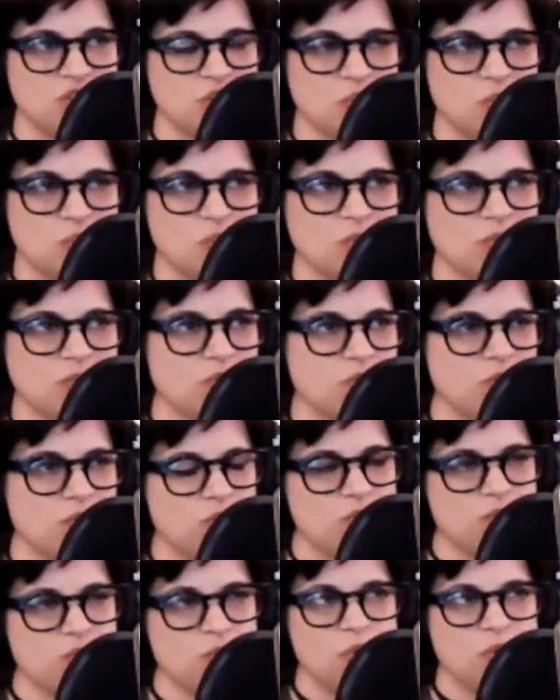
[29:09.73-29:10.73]
to
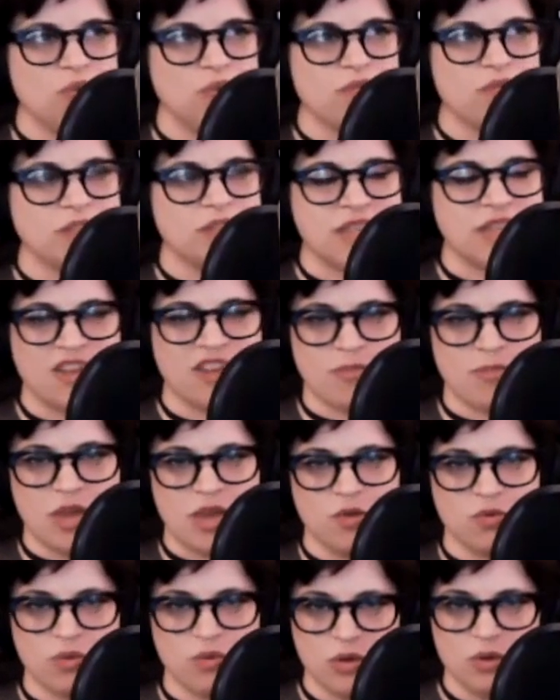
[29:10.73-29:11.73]
crude for the sake of
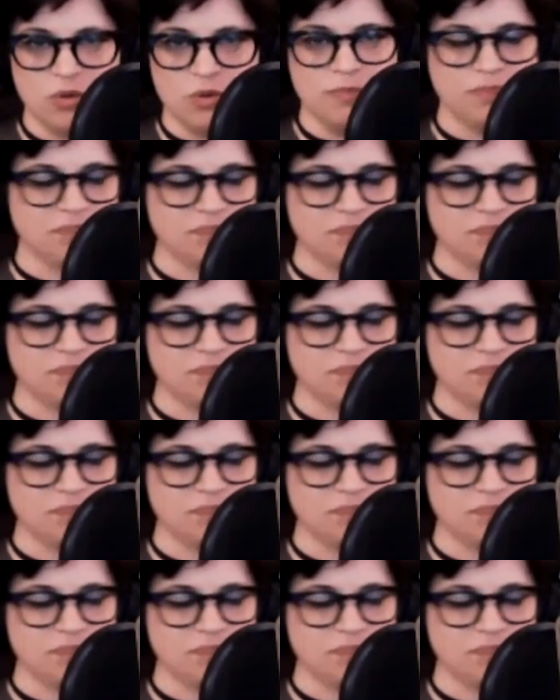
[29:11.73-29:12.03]
being crude.